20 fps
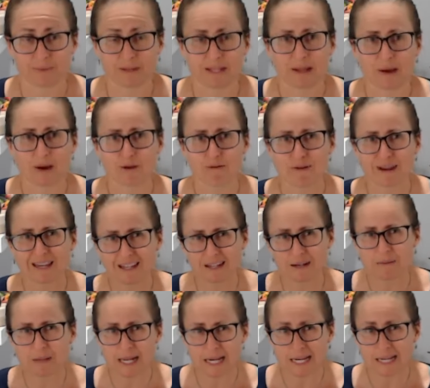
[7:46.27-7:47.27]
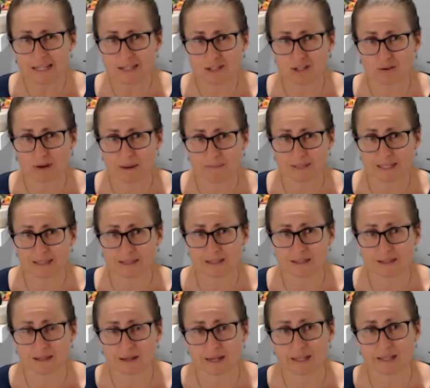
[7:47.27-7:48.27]
Now I reckon I'm going to need to scrape down the
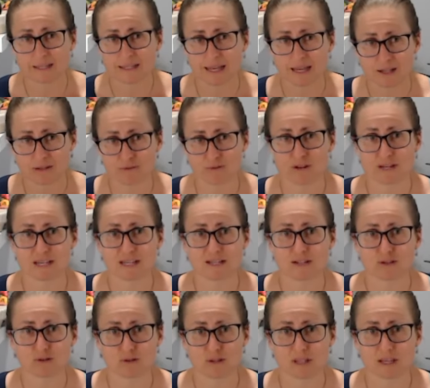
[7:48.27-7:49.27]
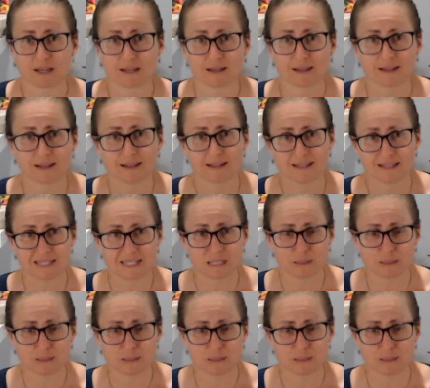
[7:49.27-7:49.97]
sides and redo the